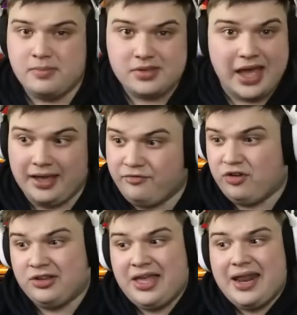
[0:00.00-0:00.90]
Yeah, if we
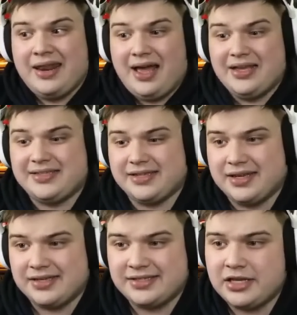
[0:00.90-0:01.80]
can get a nice
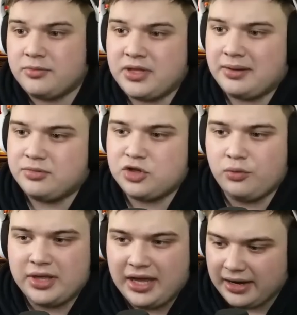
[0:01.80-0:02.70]
uh, setup, then I'm sure we
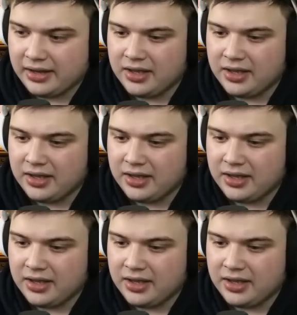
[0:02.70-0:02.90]
can.